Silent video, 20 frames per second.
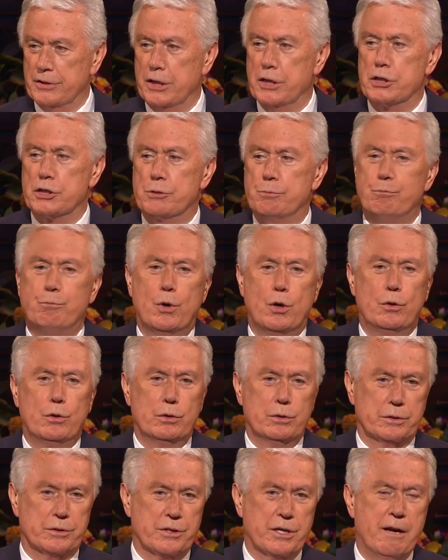It is
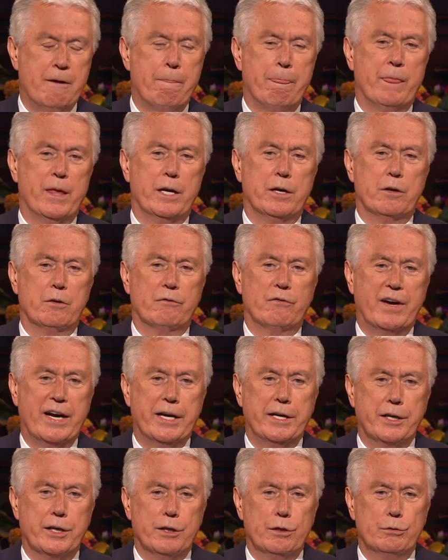bold in
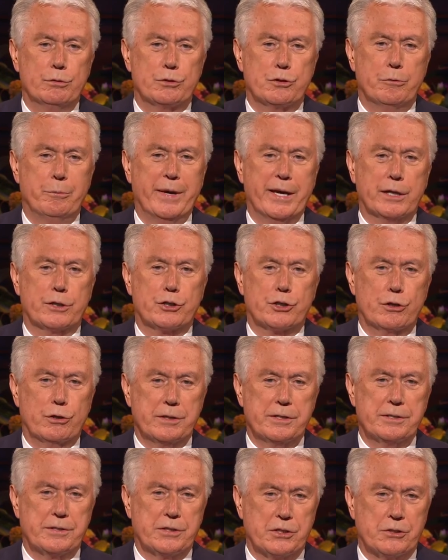inviting you to make
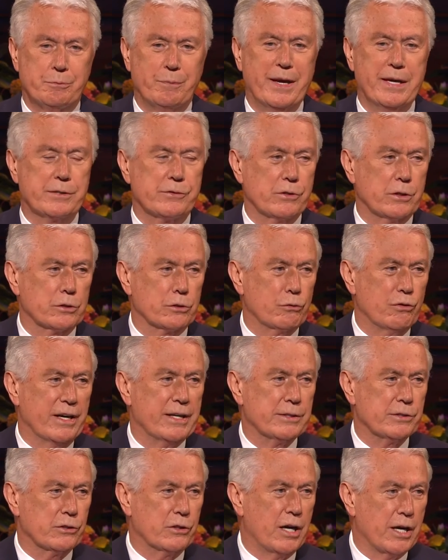choices based on
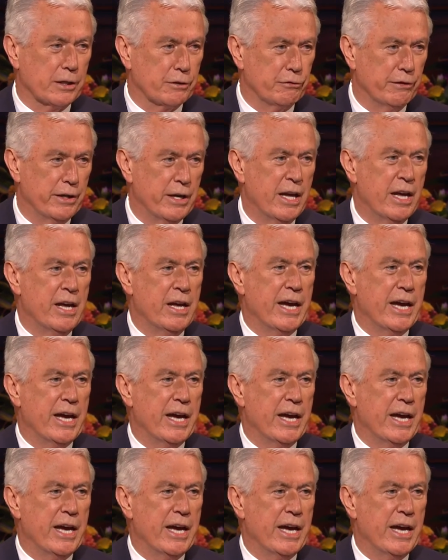Christ's doctrine.